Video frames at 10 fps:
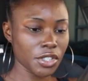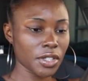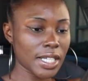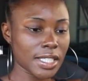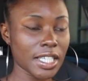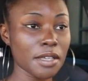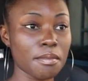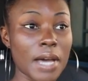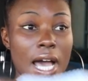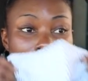Do you guys keep
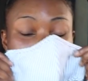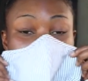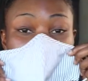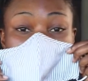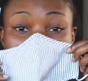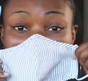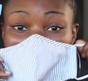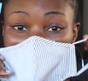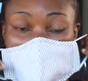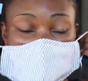masks in your
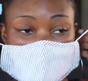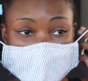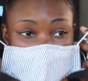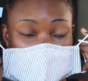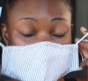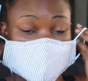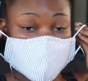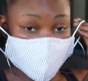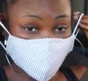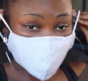car? If you
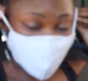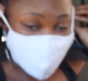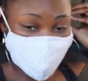don't, I